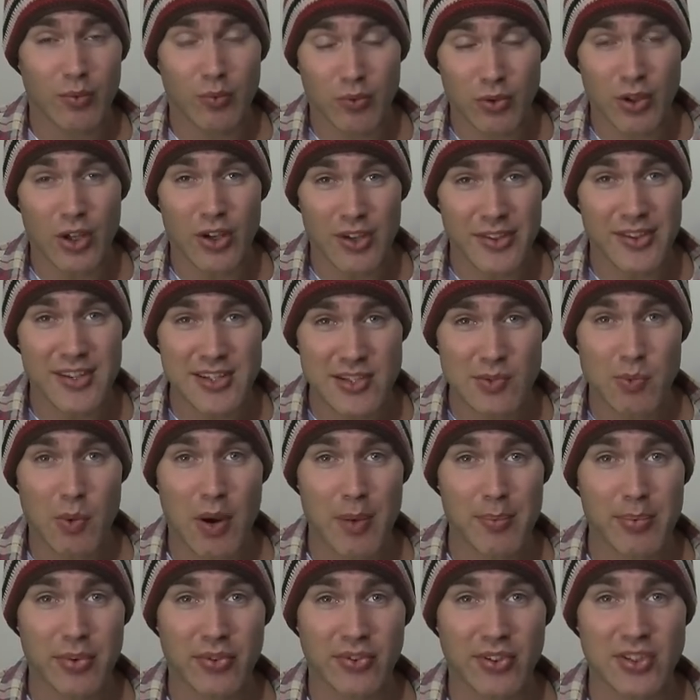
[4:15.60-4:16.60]
learn this
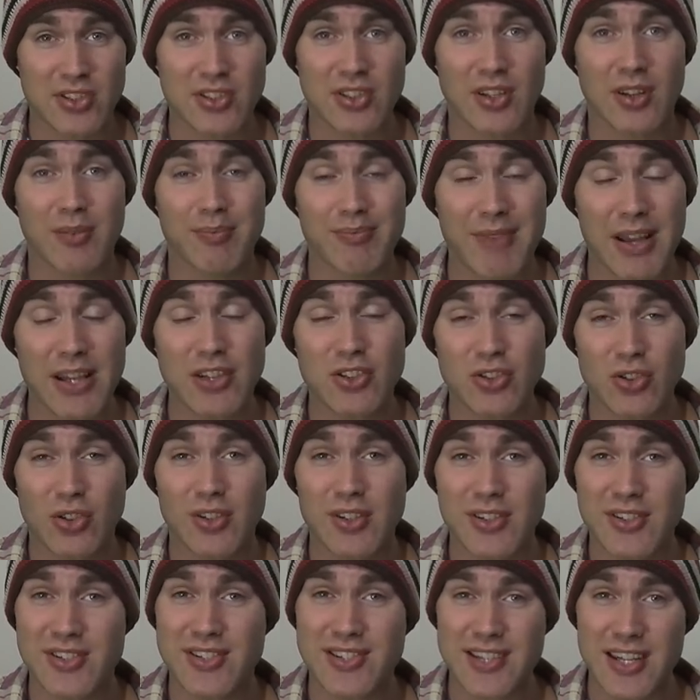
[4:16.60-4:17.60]
one position and make sure
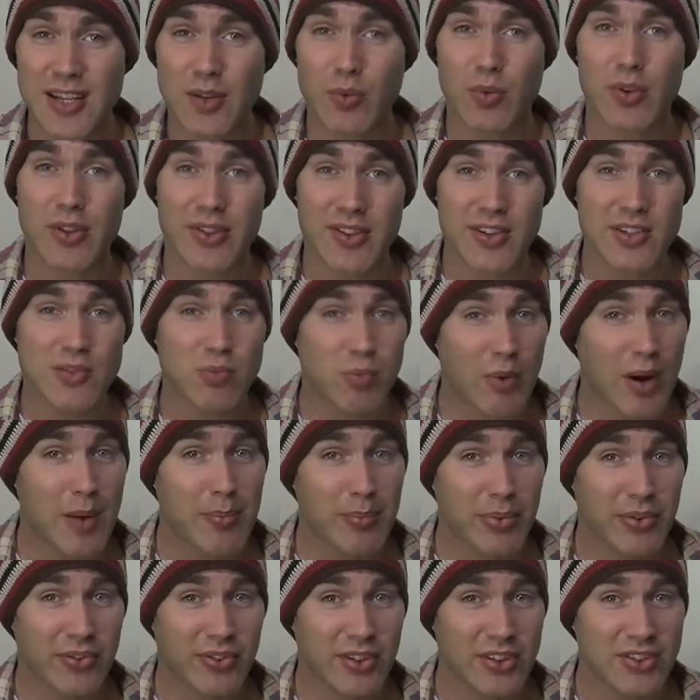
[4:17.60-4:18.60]
you stick with this
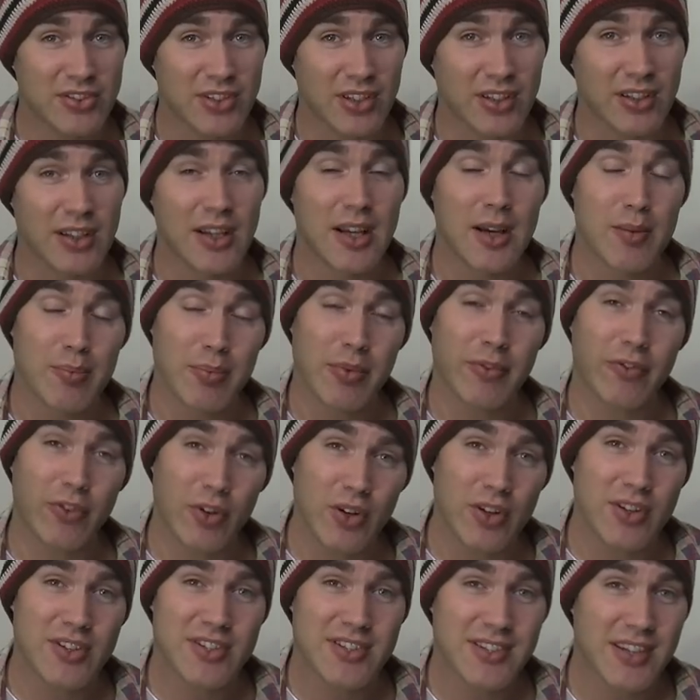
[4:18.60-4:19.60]
one position
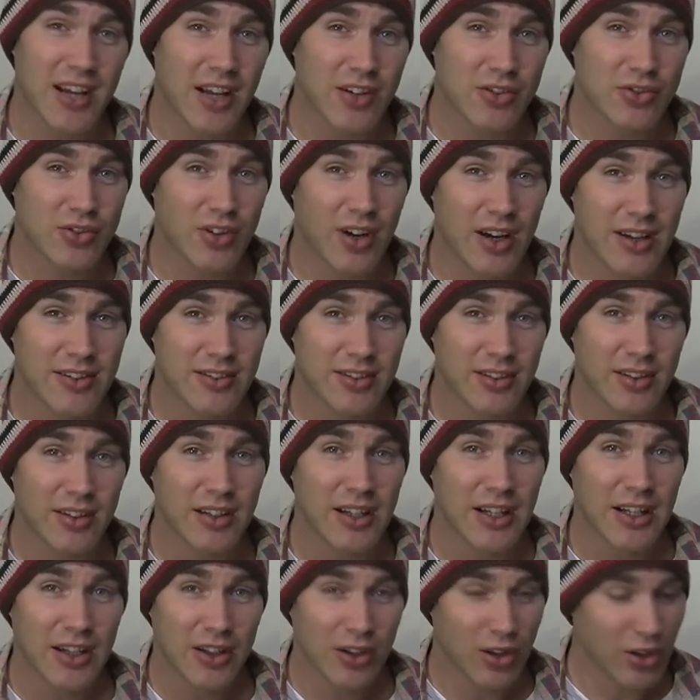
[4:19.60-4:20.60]
before you start trying
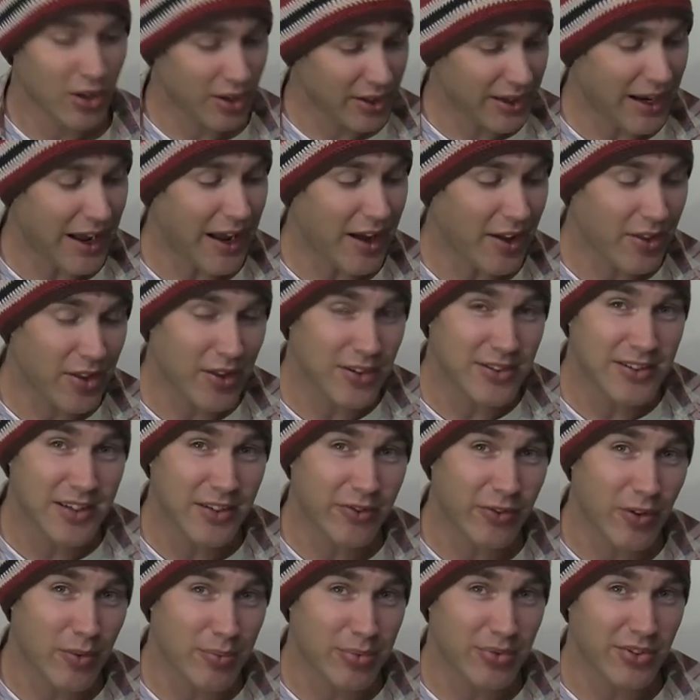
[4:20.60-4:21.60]
to learn other
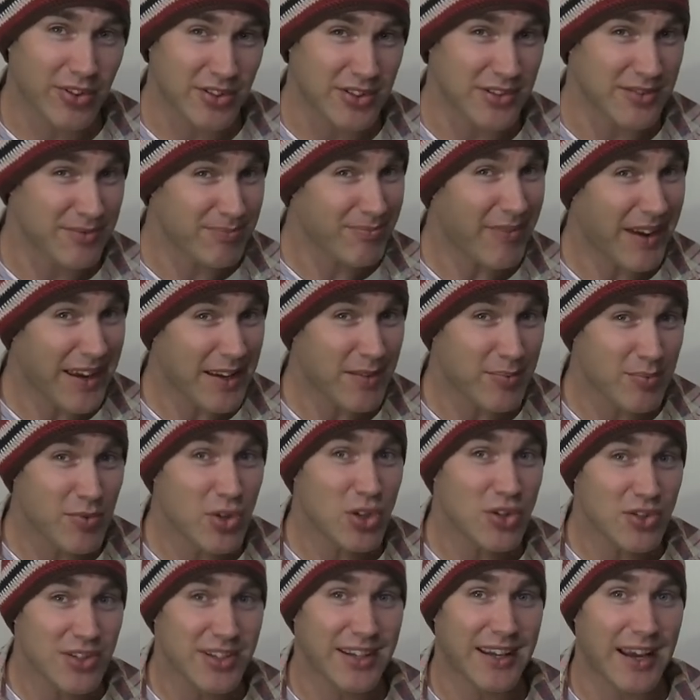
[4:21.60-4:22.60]
different positions. Make
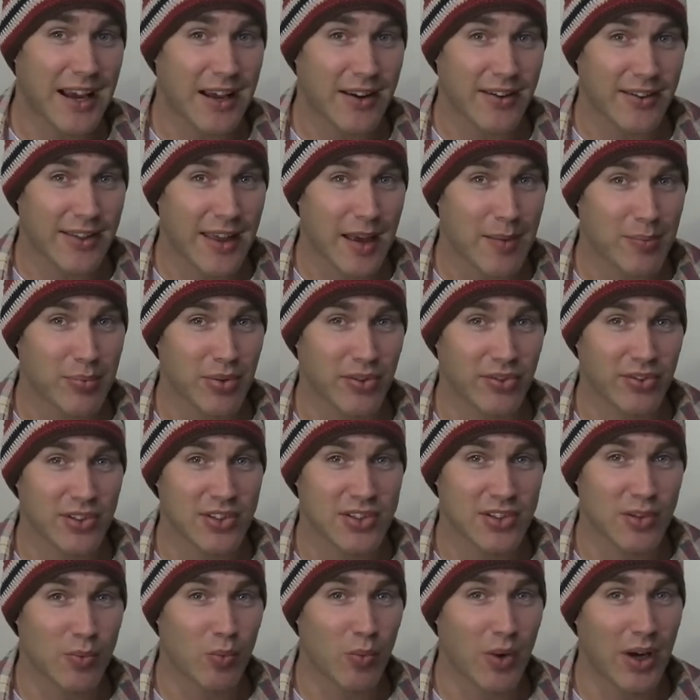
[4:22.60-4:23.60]
music out of that
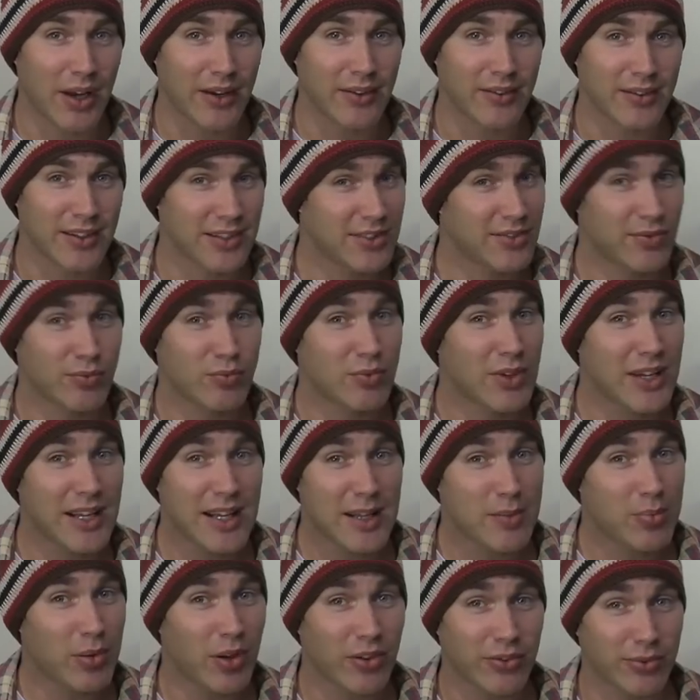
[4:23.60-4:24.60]
position one. It's
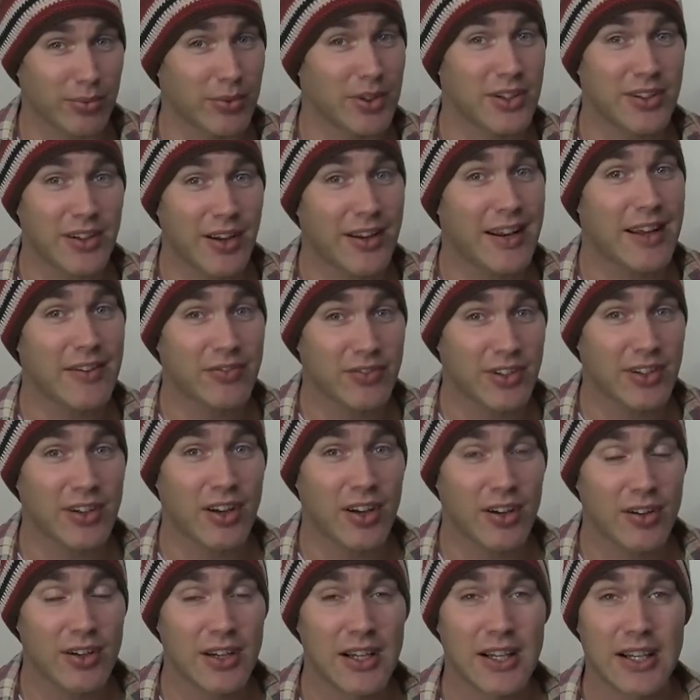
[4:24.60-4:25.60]
really possible. You don't have to
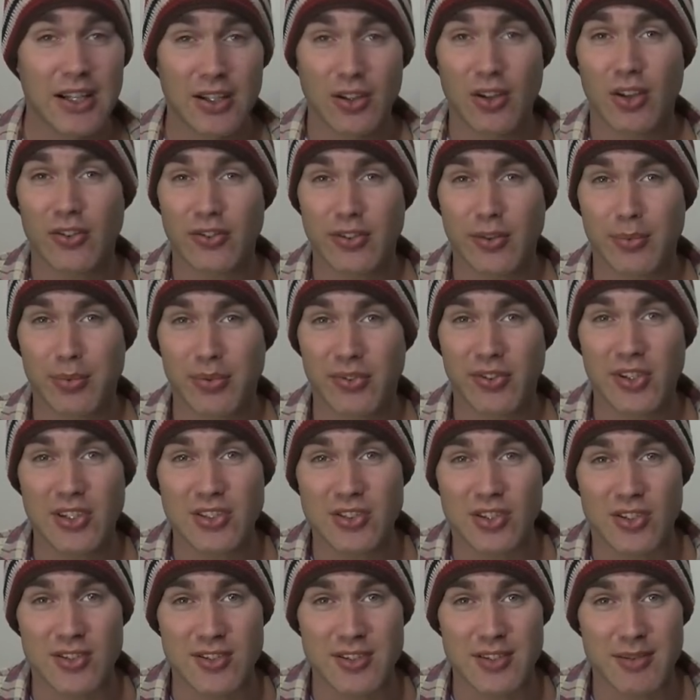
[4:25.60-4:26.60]
know lots of
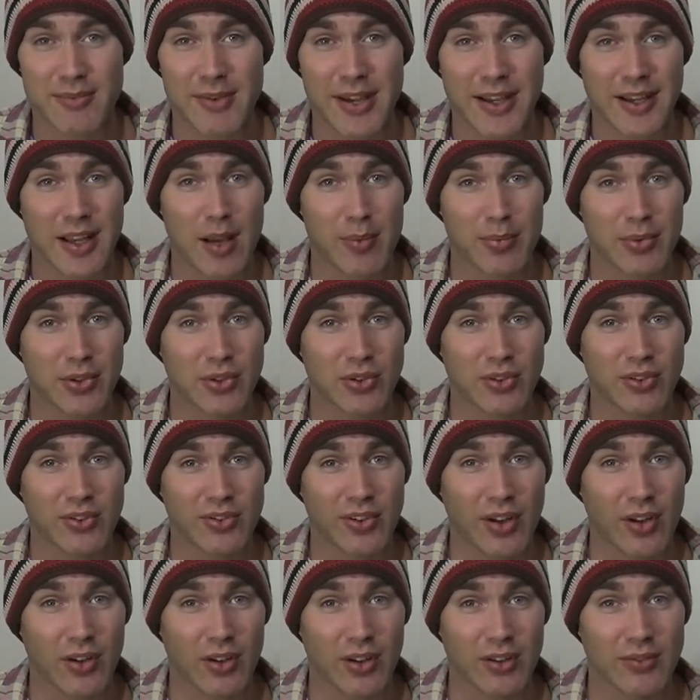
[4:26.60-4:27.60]
positions to make up a good
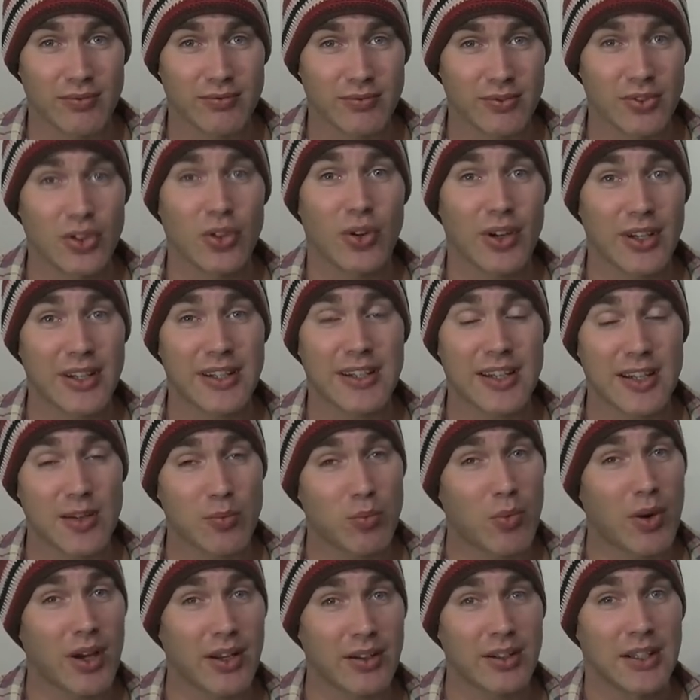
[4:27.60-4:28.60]
solo. You only
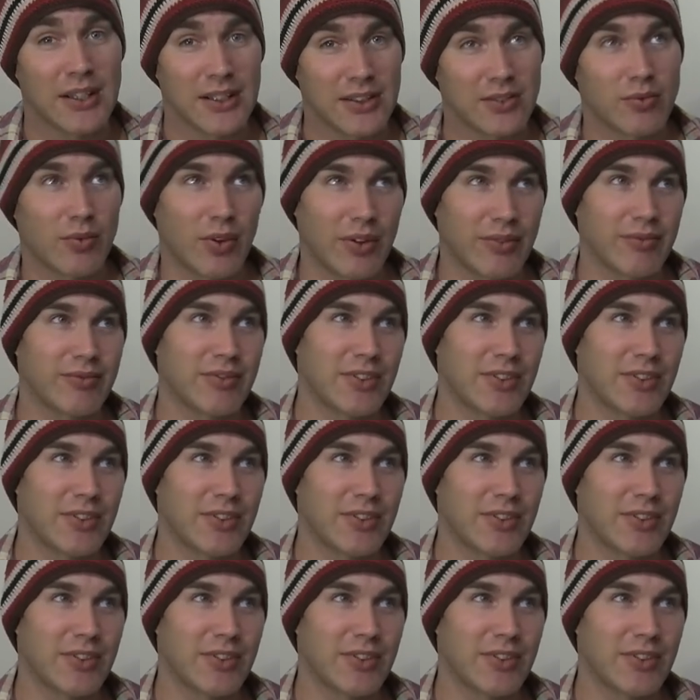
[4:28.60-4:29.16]
need one, well,